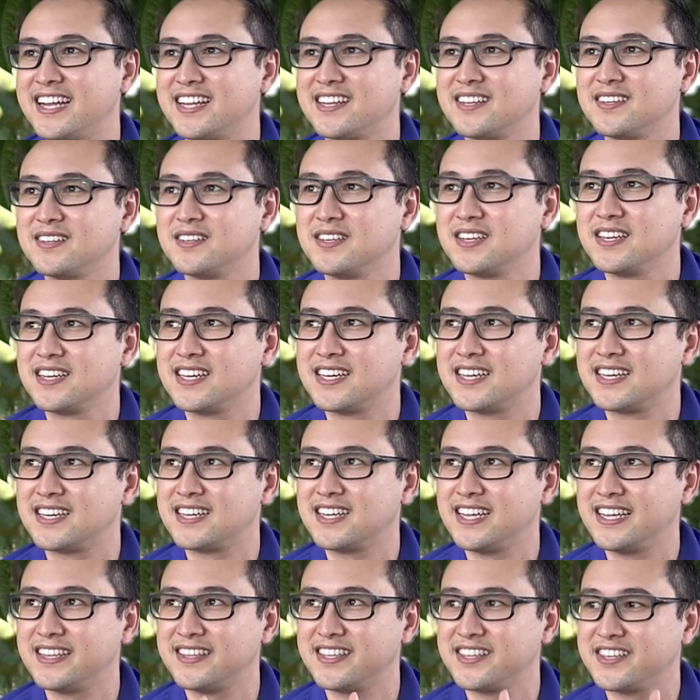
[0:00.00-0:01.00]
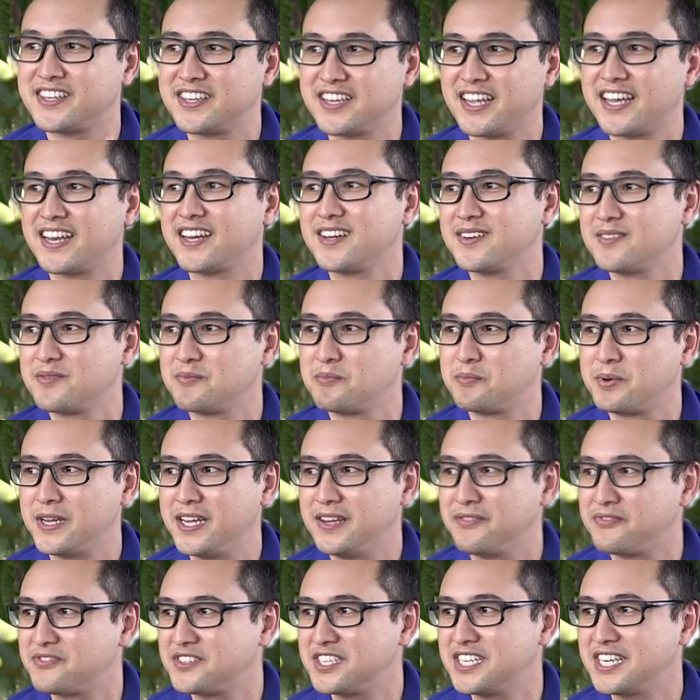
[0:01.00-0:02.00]
and uh, either you can get it
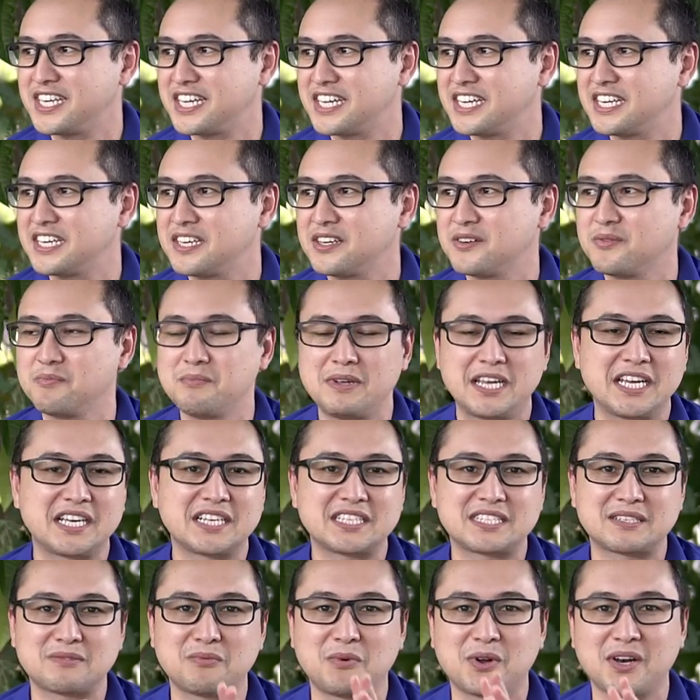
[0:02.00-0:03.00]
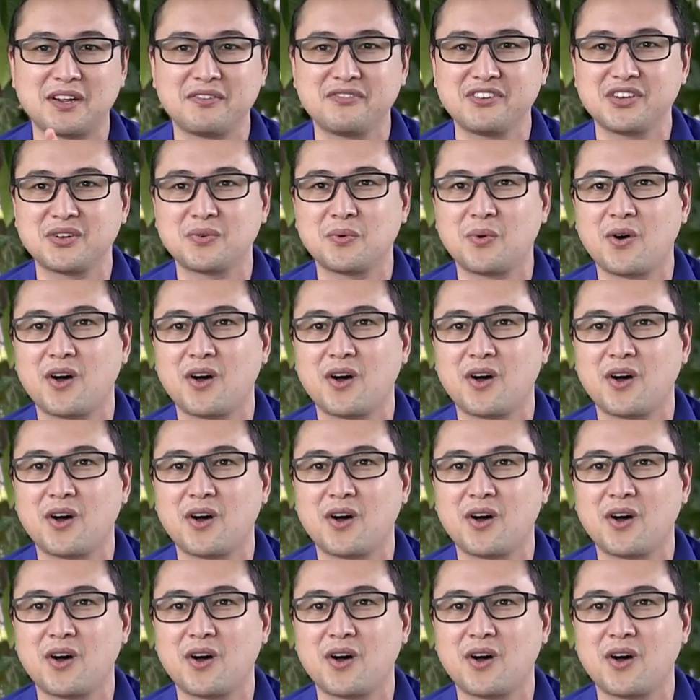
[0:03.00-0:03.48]
beef, chicken, mix, whatever you